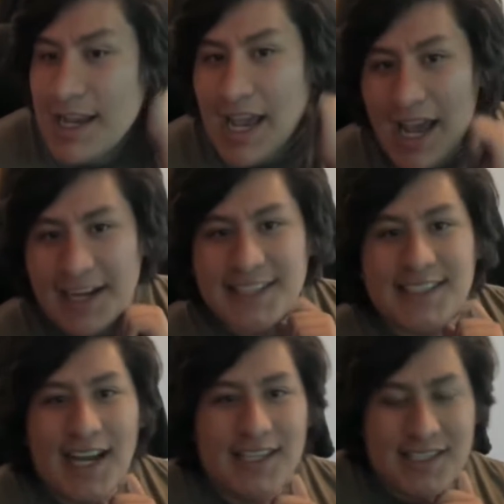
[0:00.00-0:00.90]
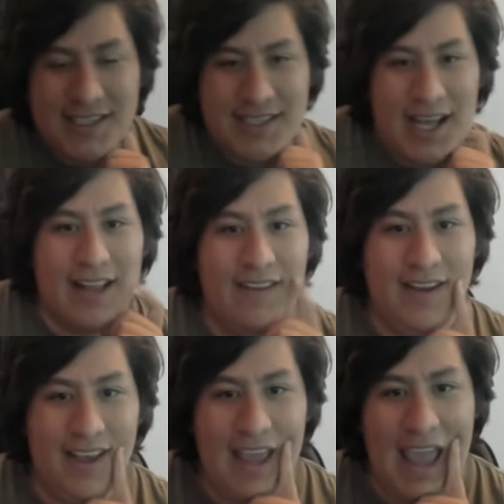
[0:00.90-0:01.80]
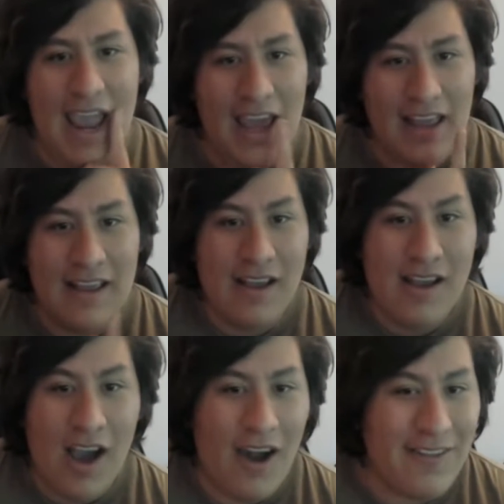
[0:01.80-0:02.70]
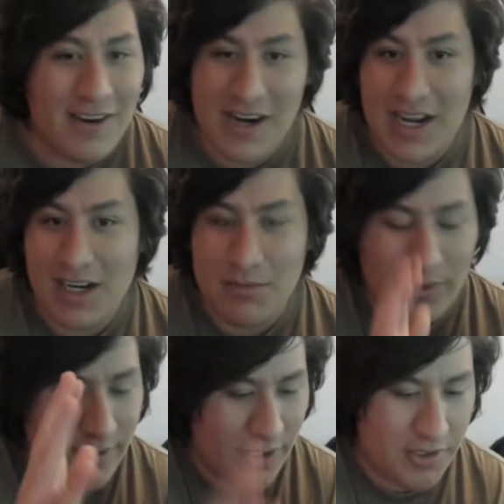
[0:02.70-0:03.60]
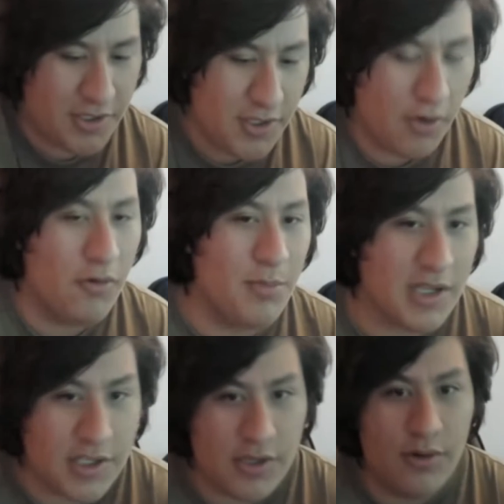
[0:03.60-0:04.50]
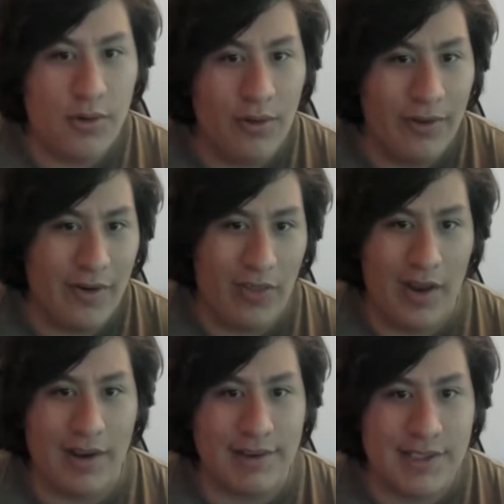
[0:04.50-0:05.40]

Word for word: And it's not just that, like, it, other animals are so much cooler than us.